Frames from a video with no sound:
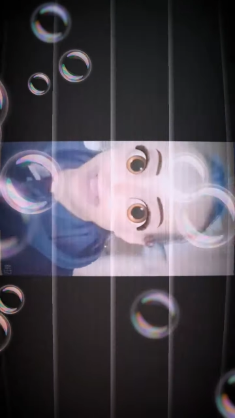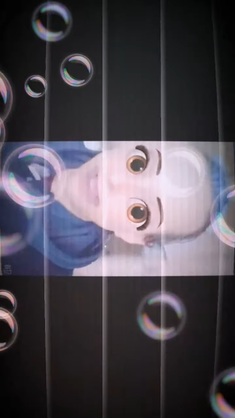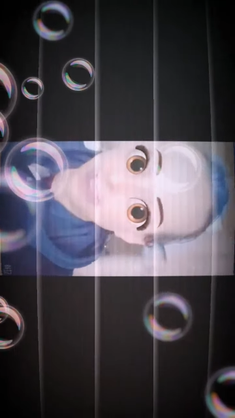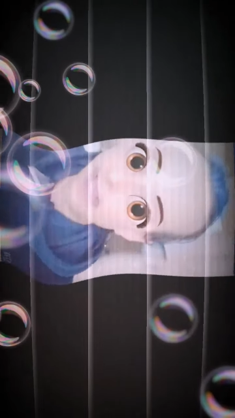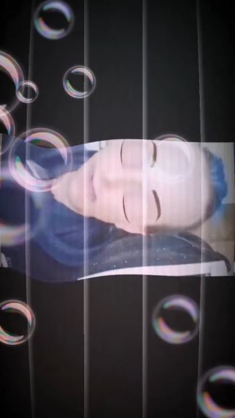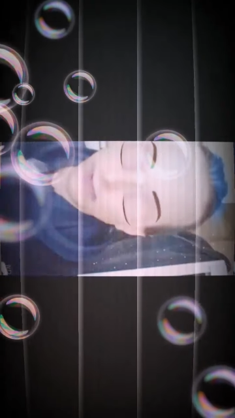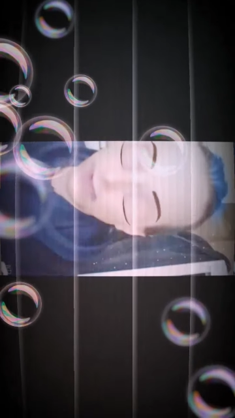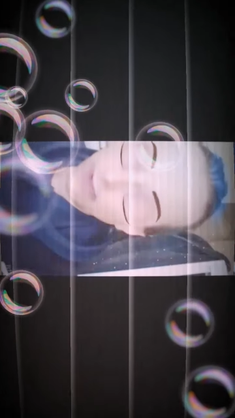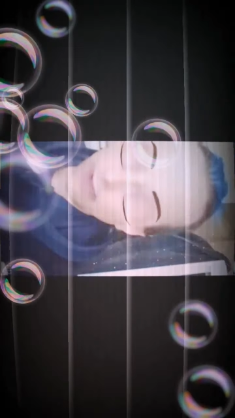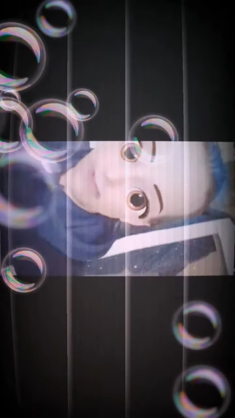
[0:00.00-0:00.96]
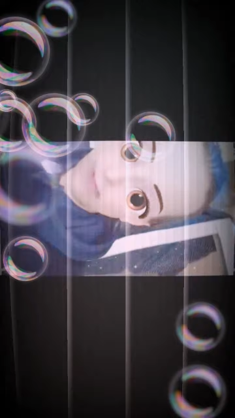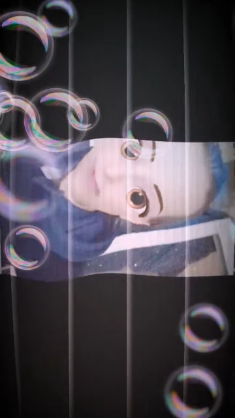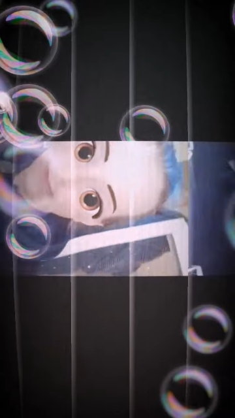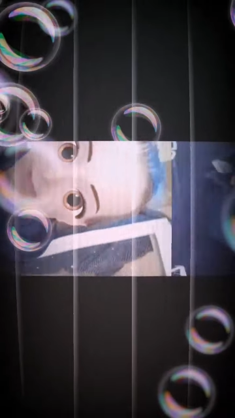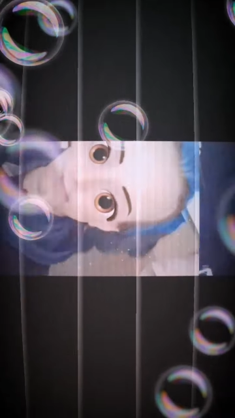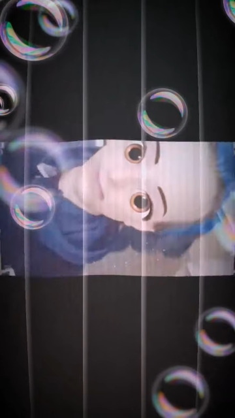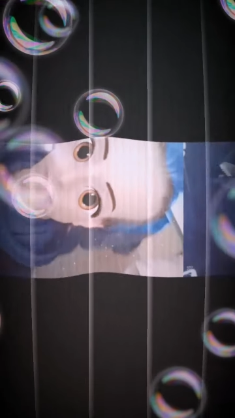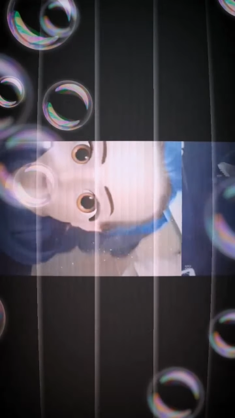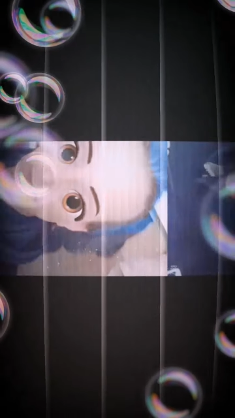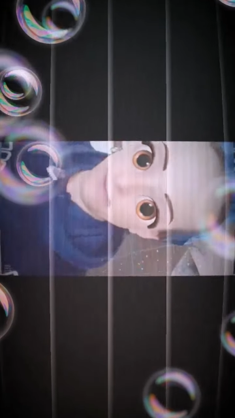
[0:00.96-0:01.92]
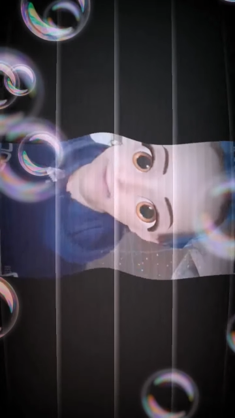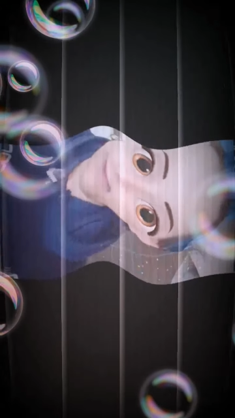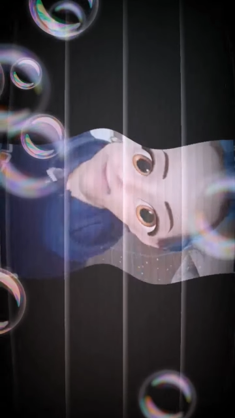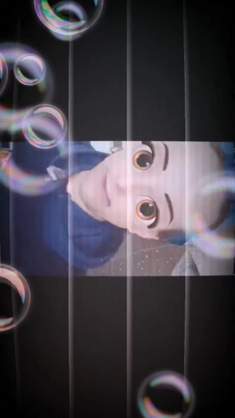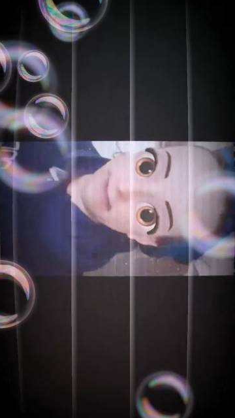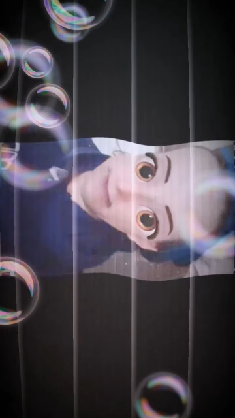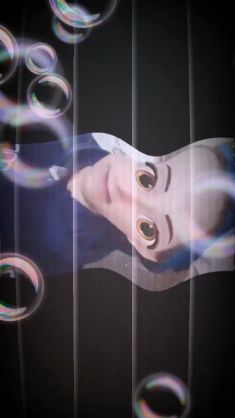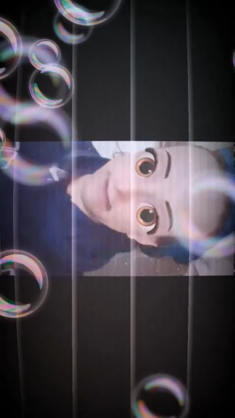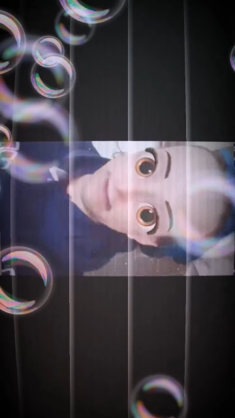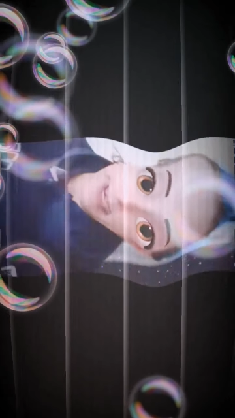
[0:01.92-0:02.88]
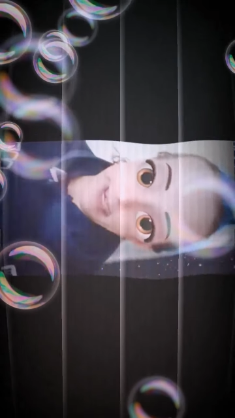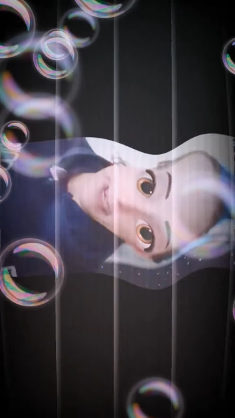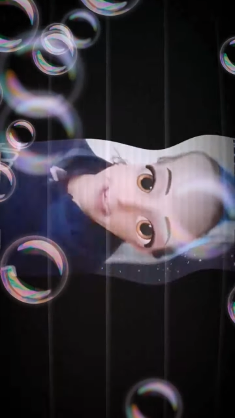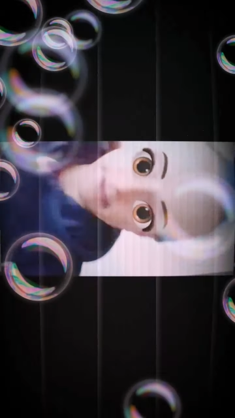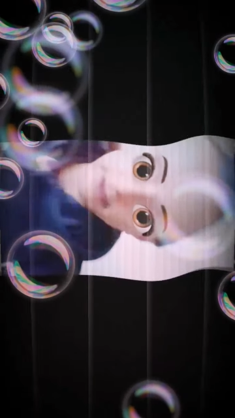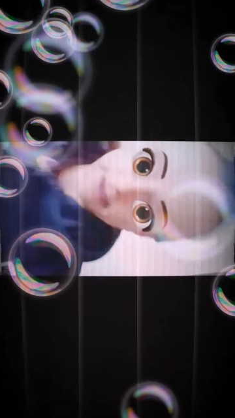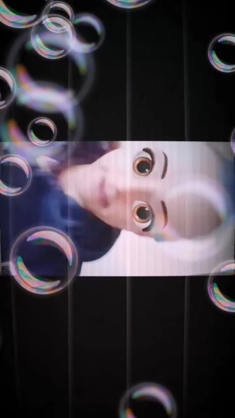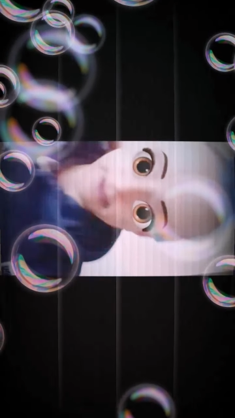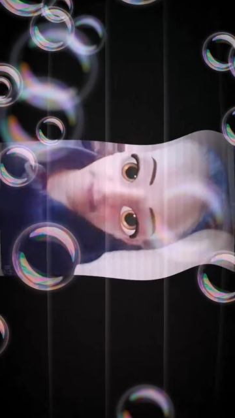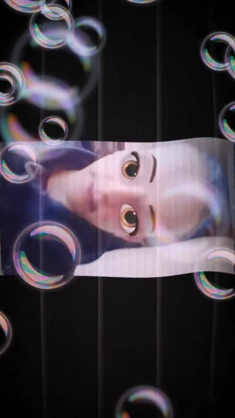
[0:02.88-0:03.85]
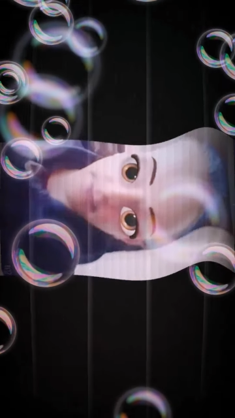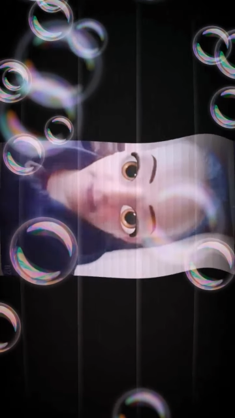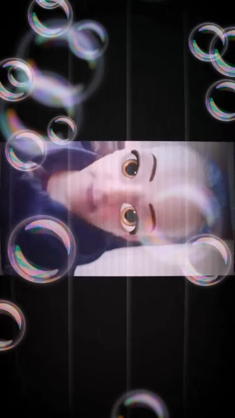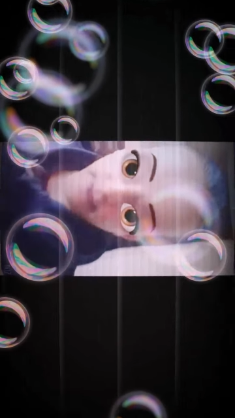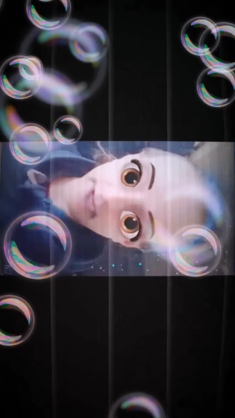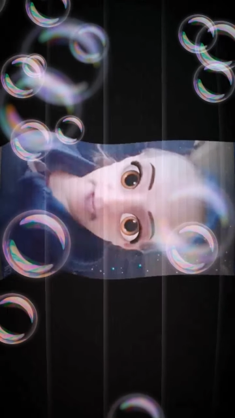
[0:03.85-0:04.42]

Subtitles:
Nobody's mouth can be seen.